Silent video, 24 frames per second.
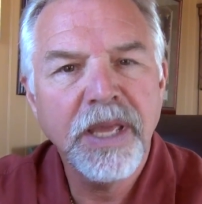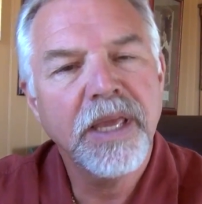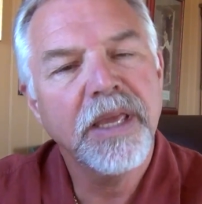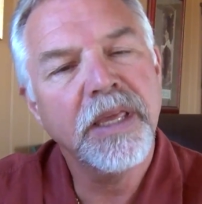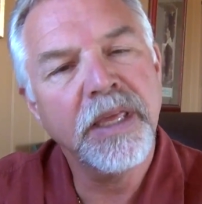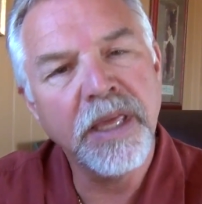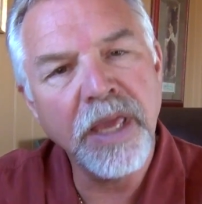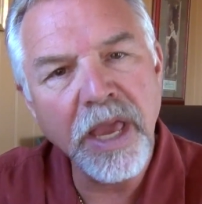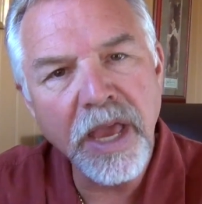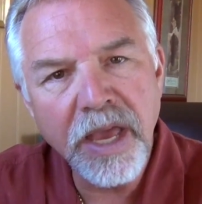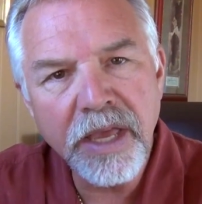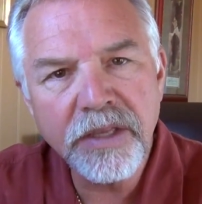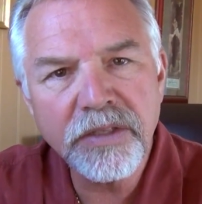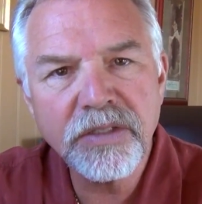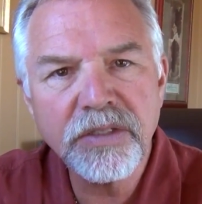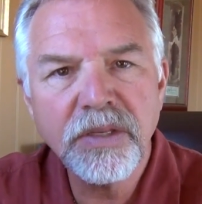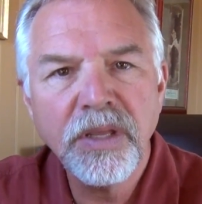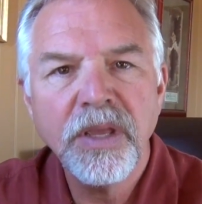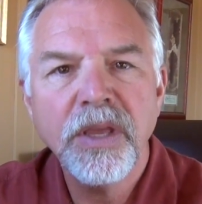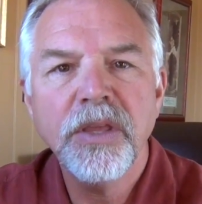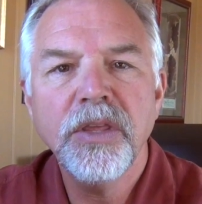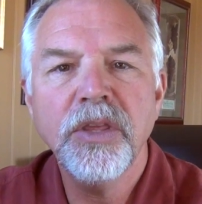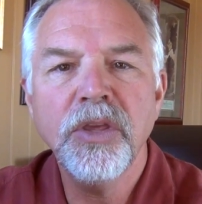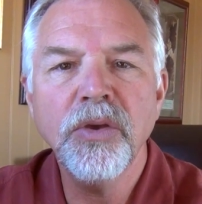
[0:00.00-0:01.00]
Yes,
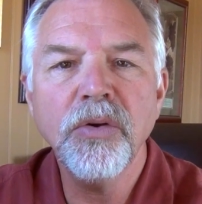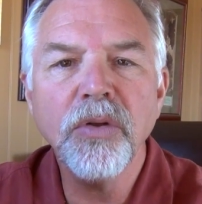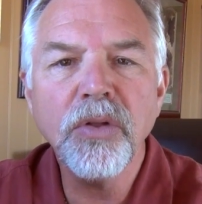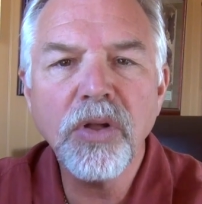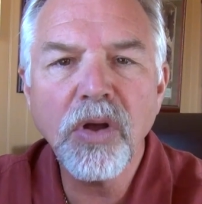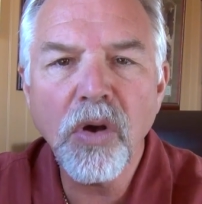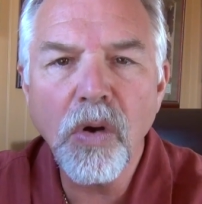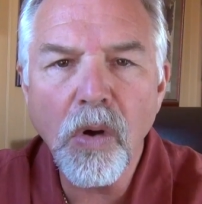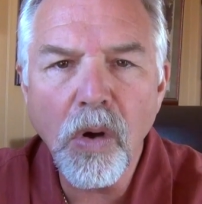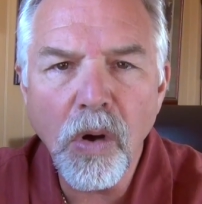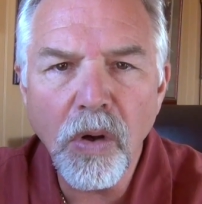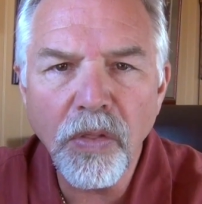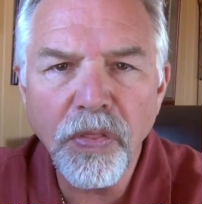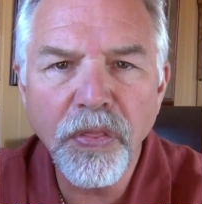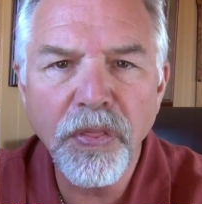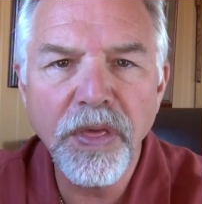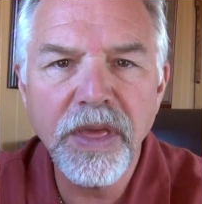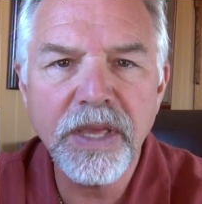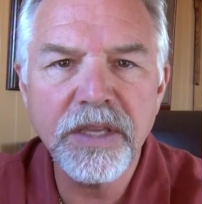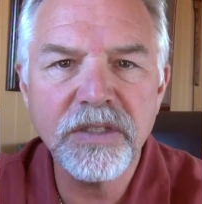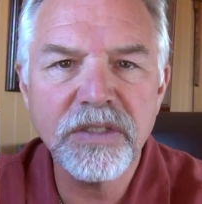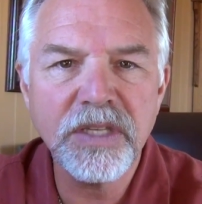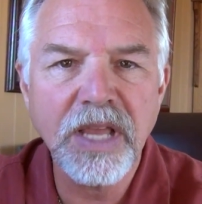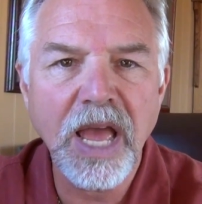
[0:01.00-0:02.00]
you'll call
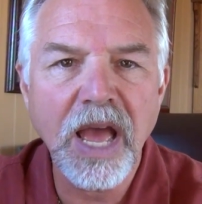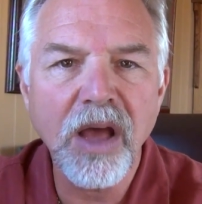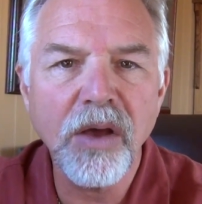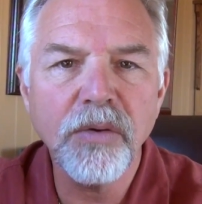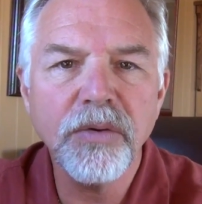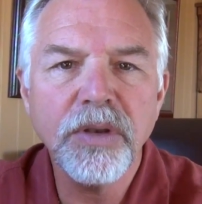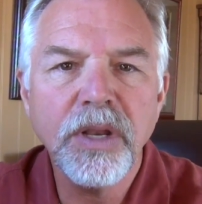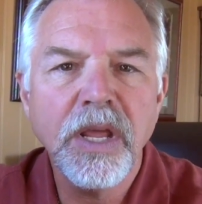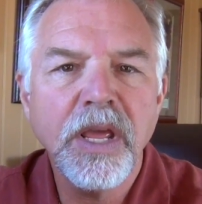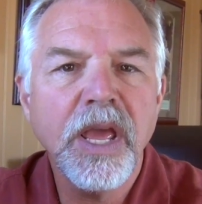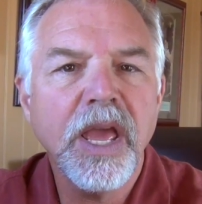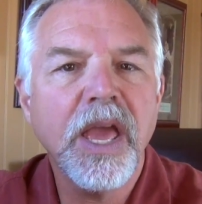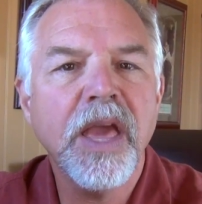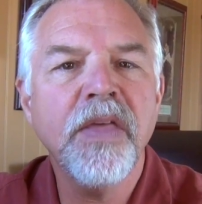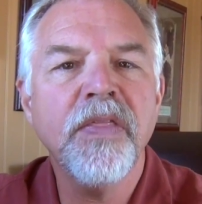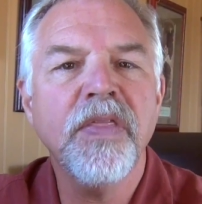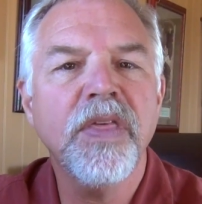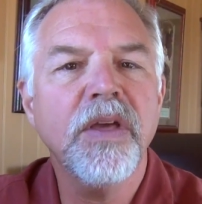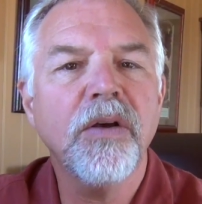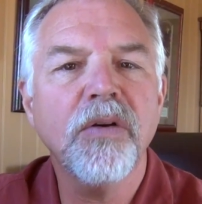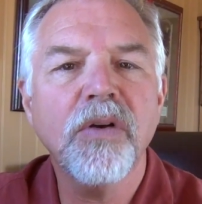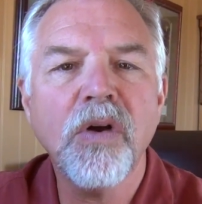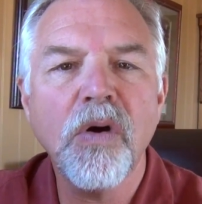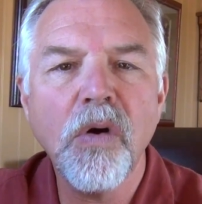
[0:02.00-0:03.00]
things out and
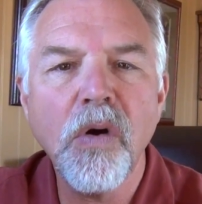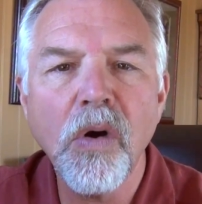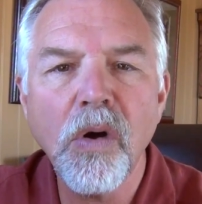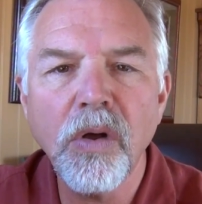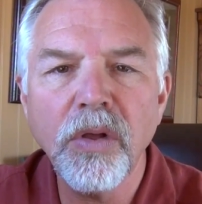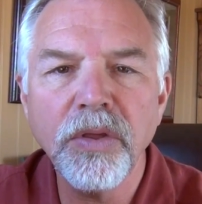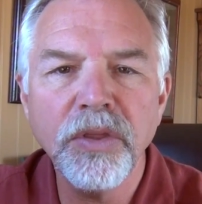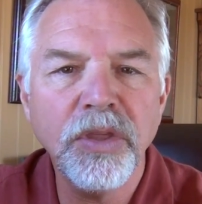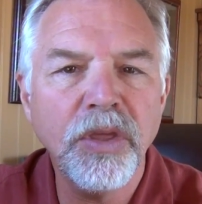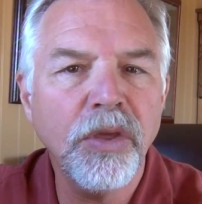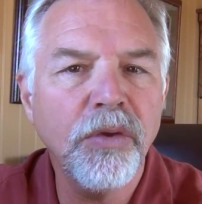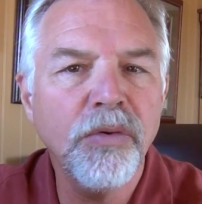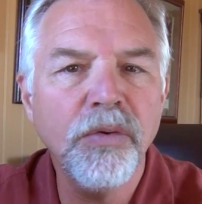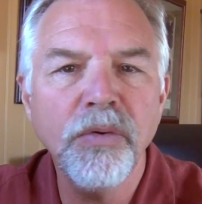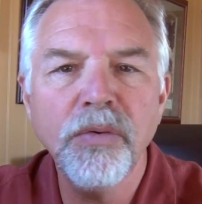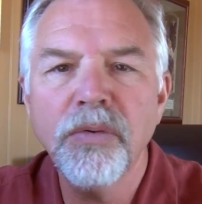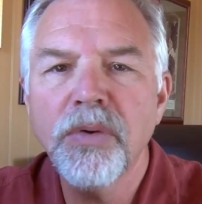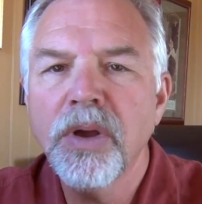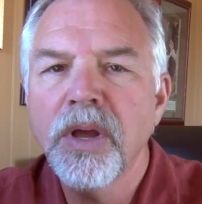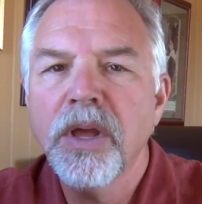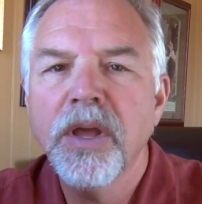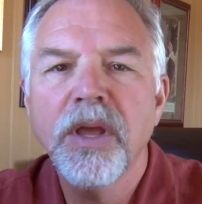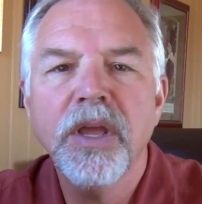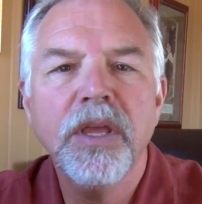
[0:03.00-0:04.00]
they'll call
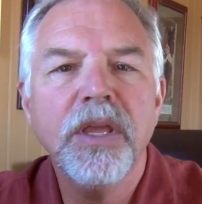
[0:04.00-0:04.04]
you,